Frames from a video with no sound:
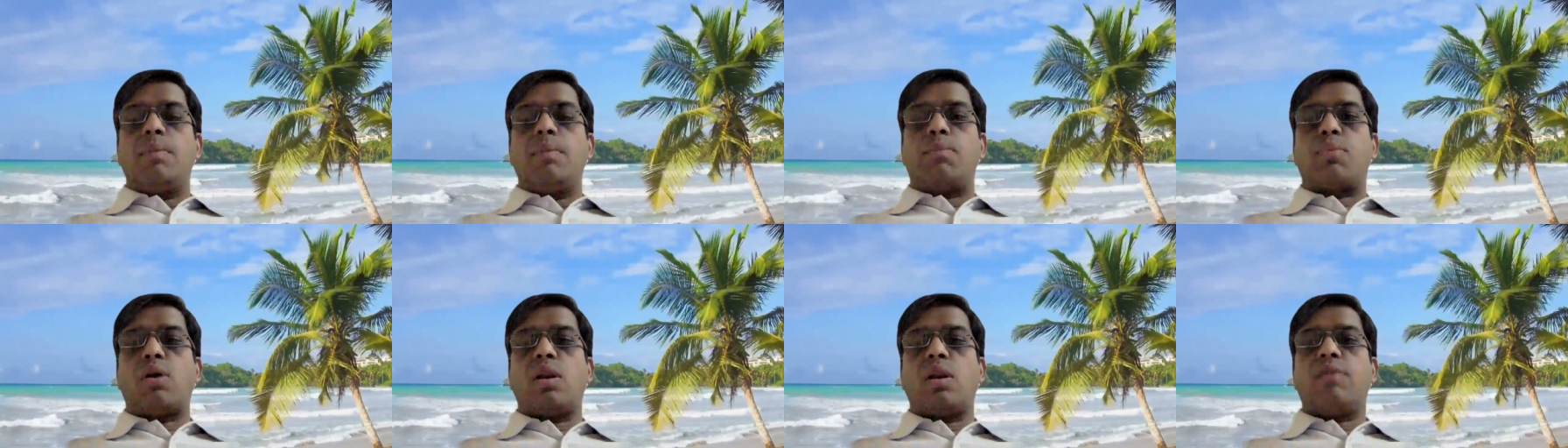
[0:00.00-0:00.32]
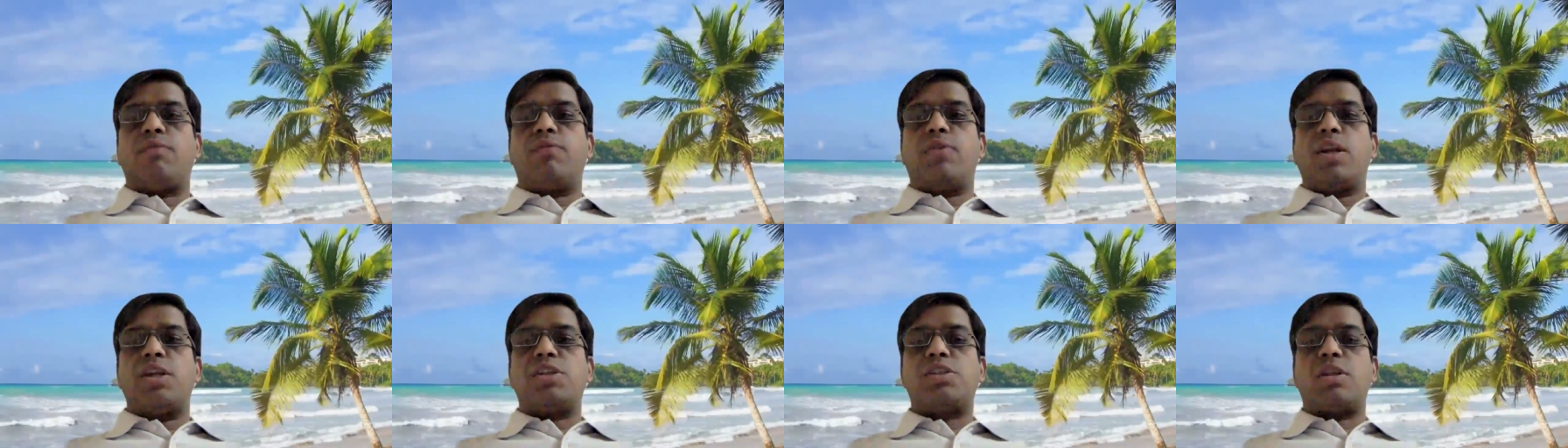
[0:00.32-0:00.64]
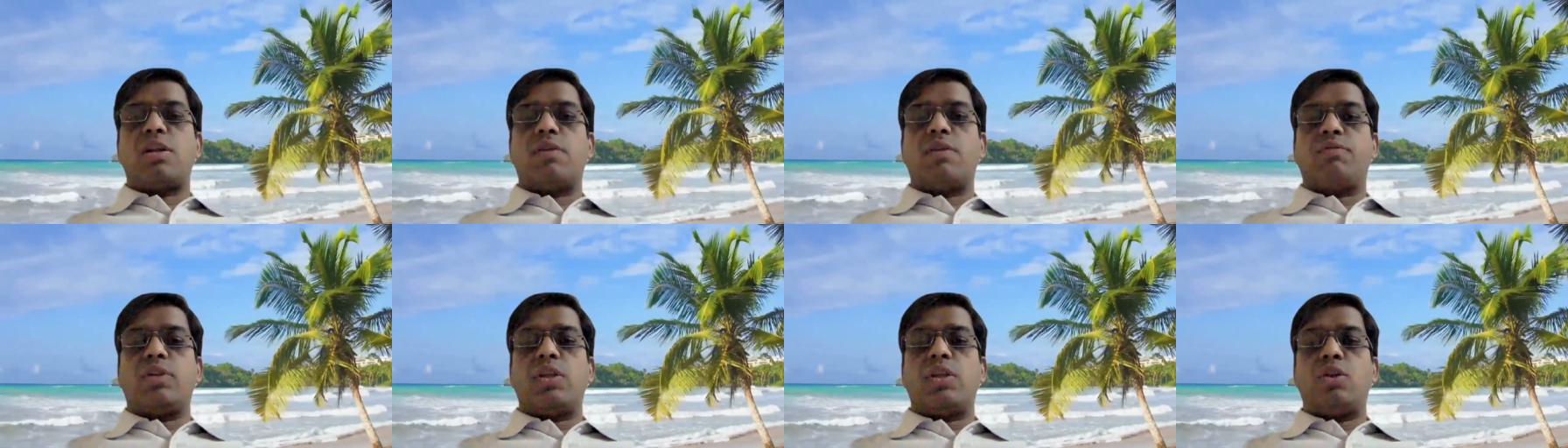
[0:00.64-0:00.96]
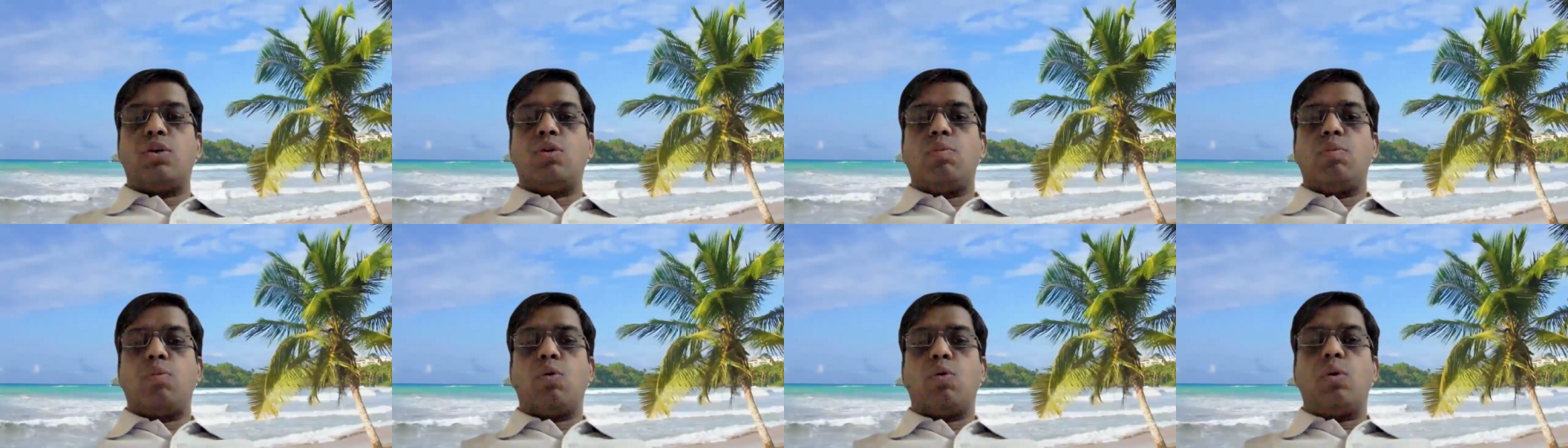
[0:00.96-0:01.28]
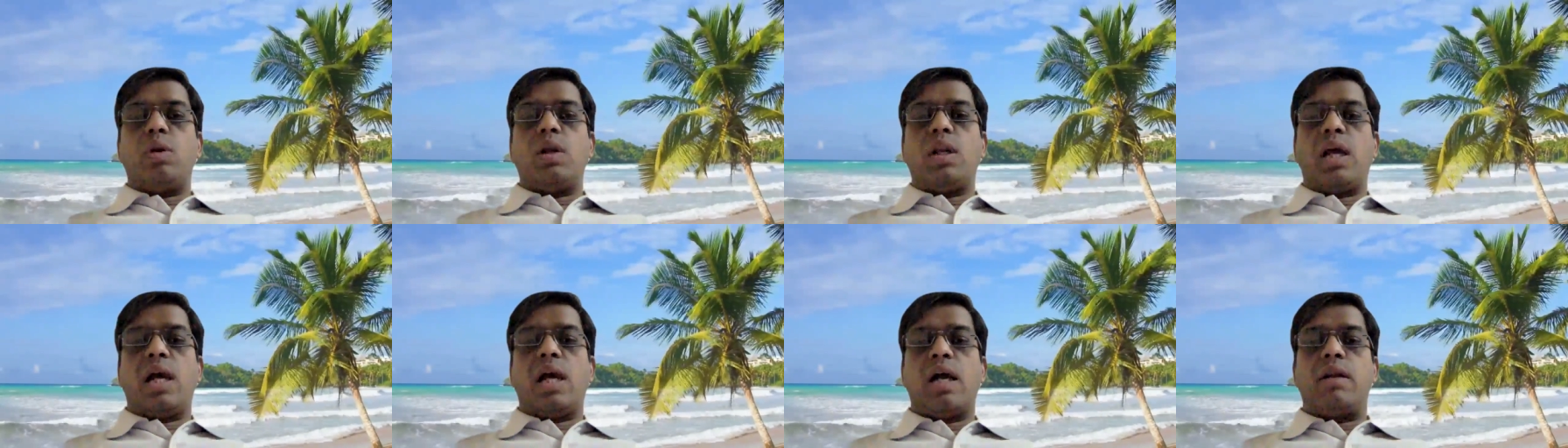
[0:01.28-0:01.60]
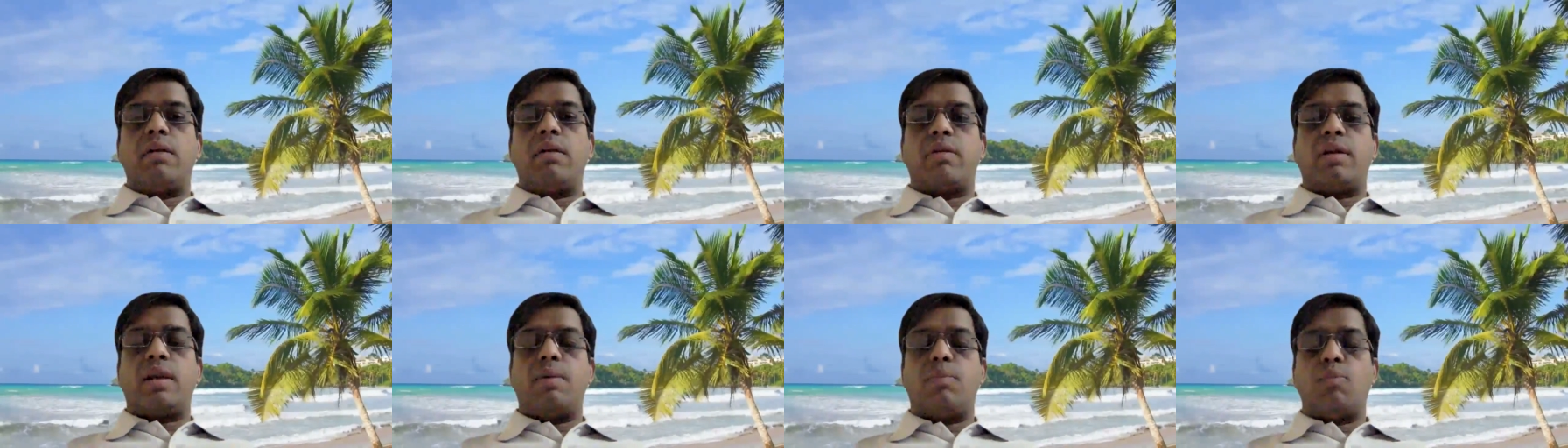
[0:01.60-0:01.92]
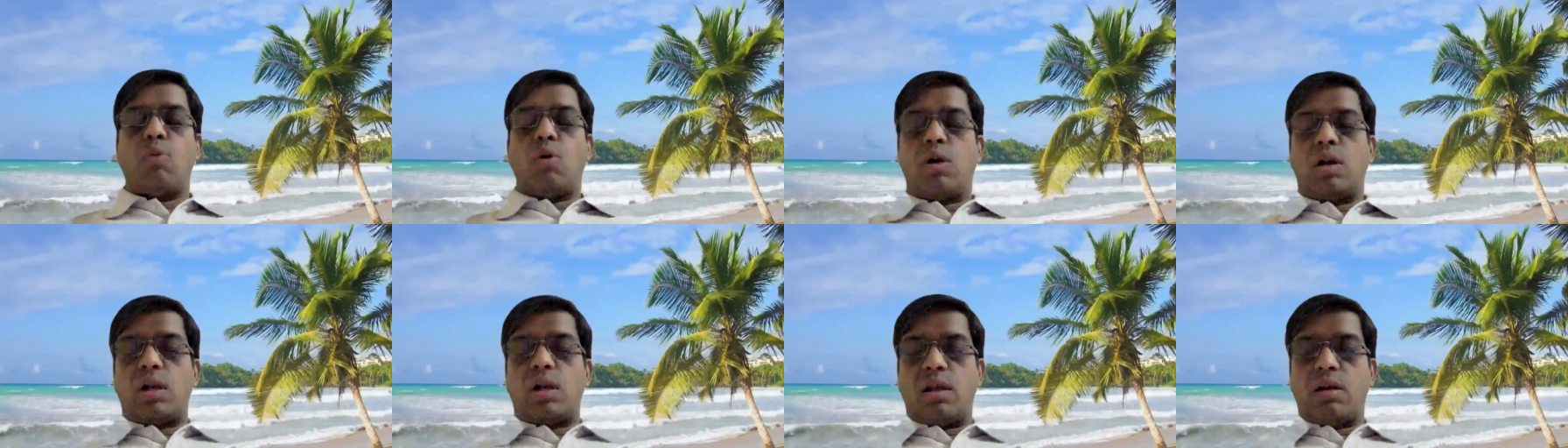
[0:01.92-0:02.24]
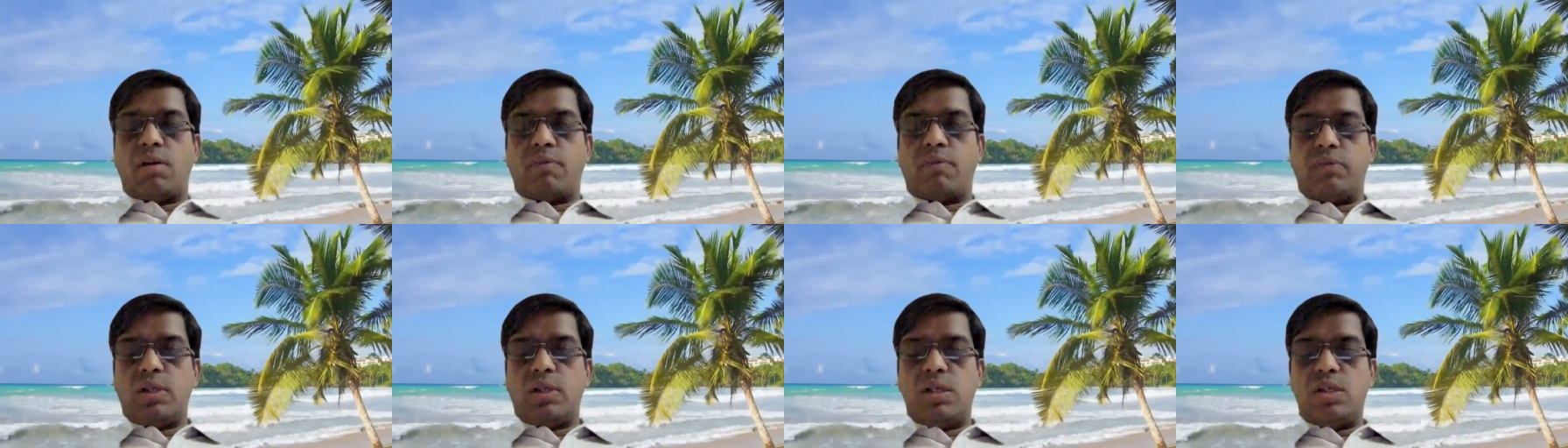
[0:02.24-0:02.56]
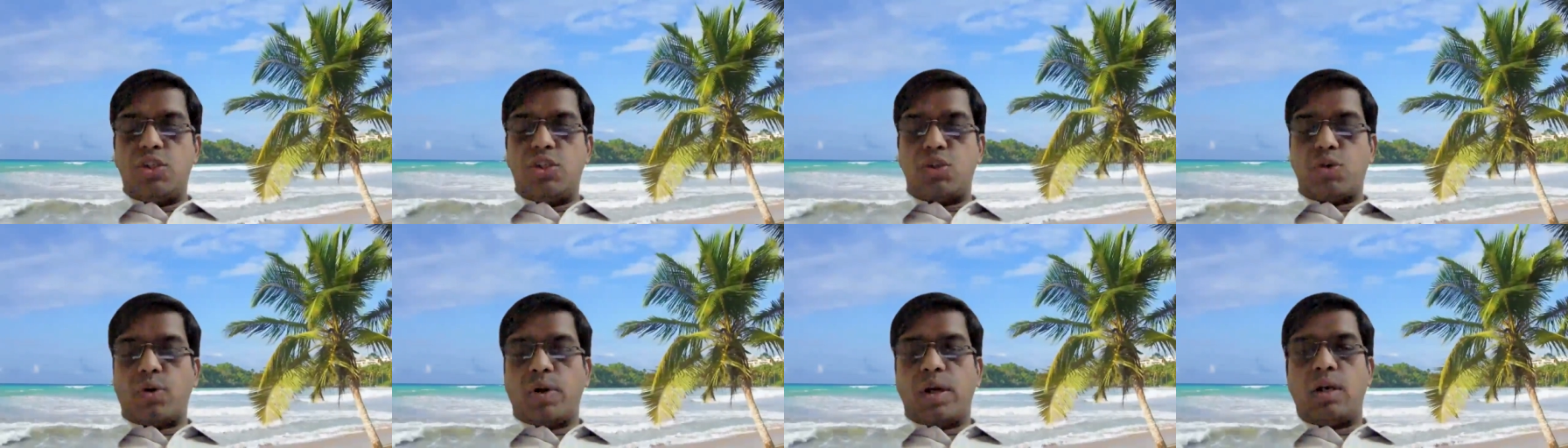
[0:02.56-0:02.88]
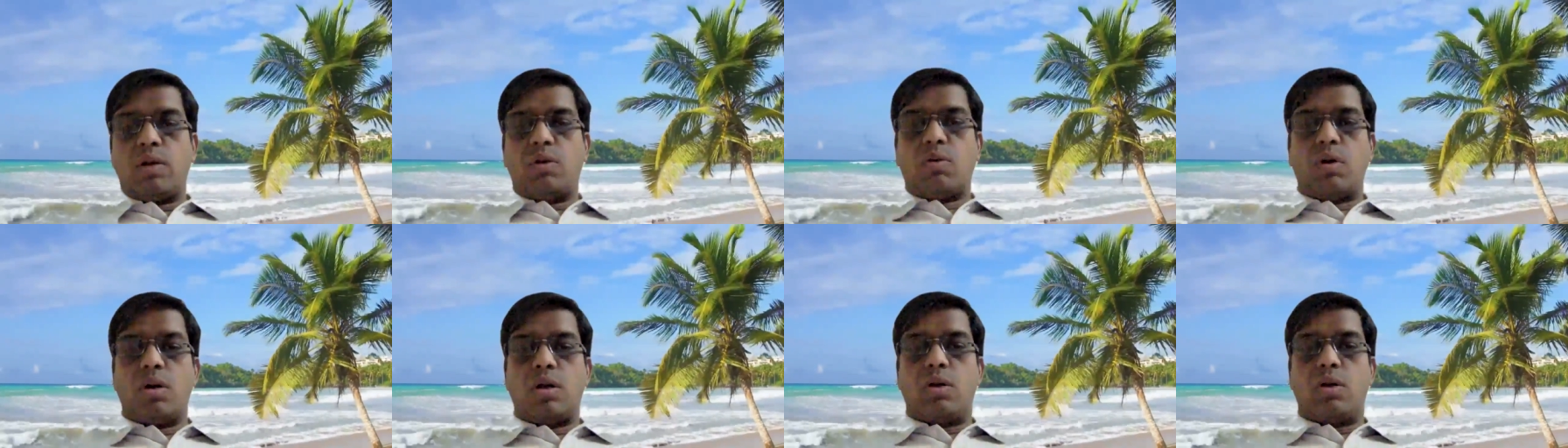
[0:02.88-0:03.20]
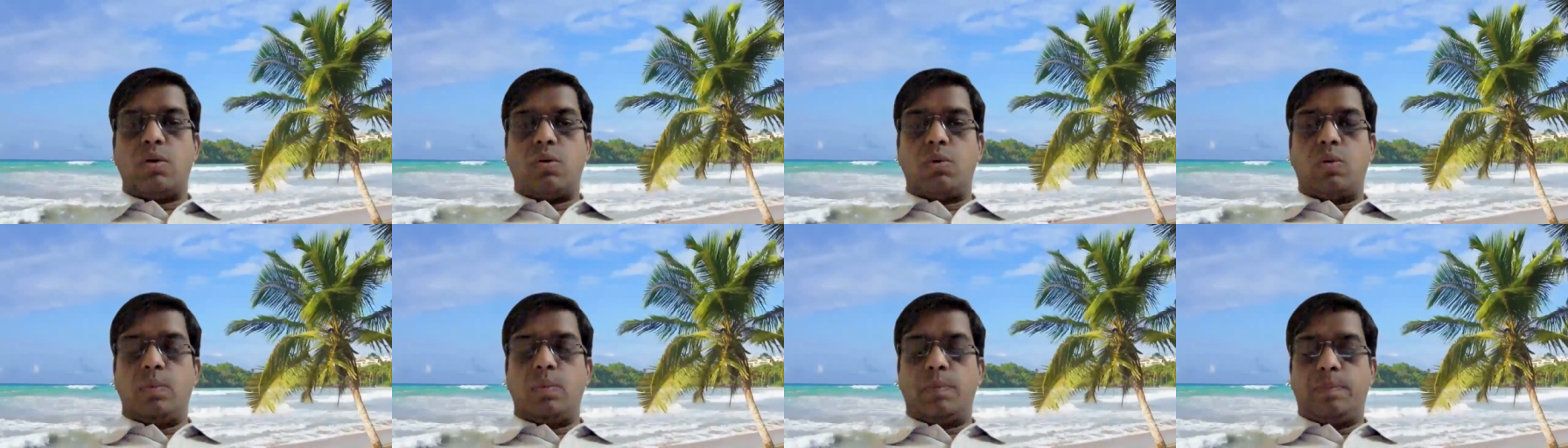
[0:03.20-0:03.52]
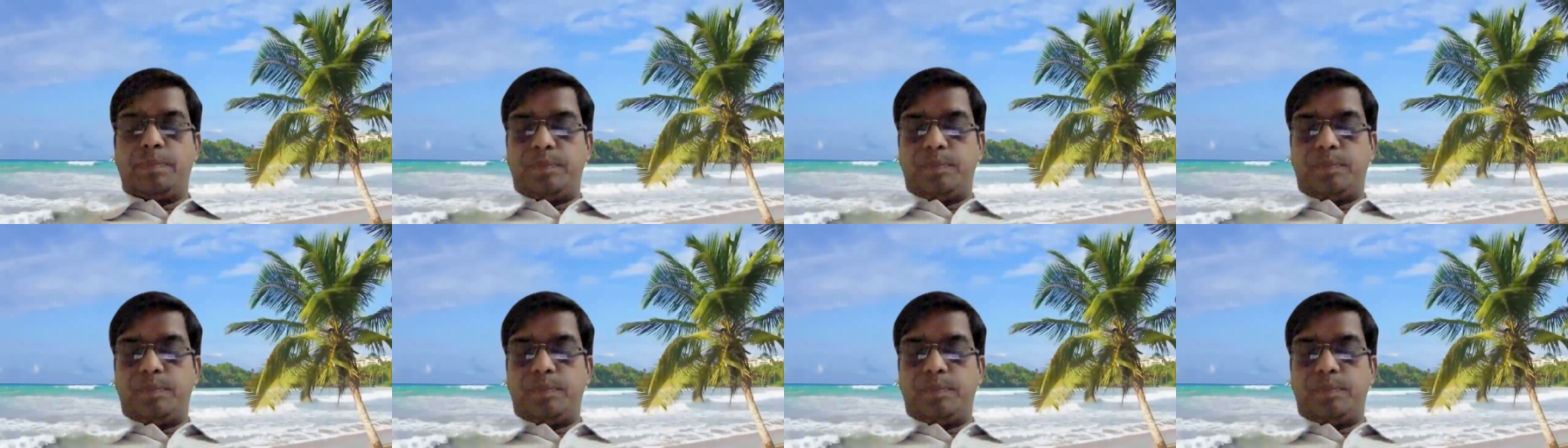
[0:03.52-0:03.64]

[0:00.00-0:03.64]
proliferation of the new bone, and remodeling of the joint contour.